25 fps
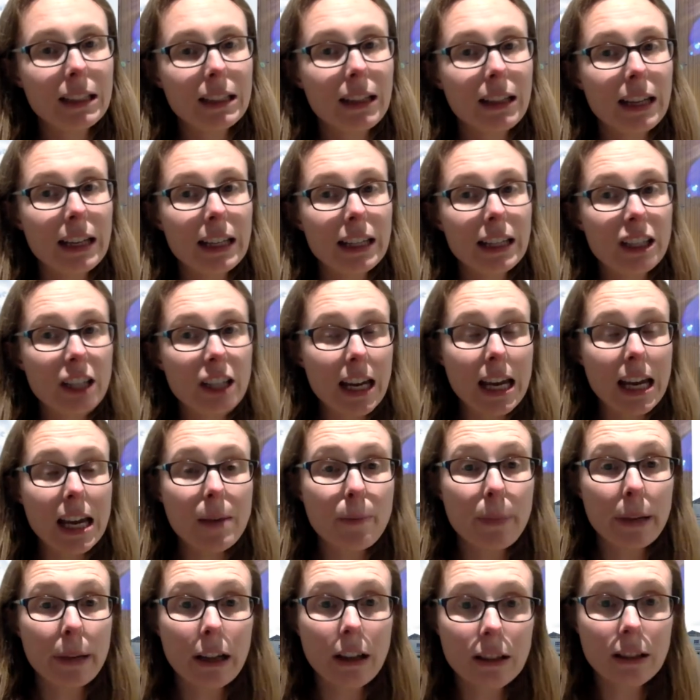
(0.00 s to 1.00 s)
each year
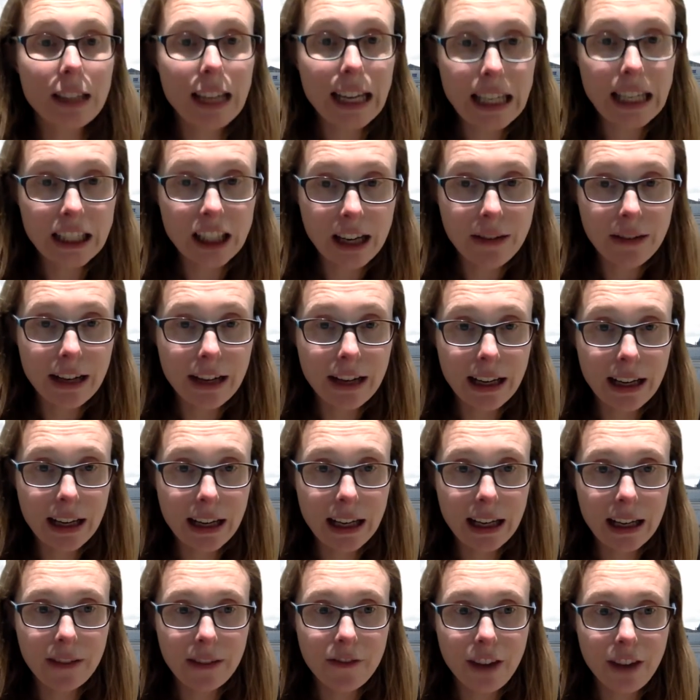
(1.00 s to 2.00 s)
because each year it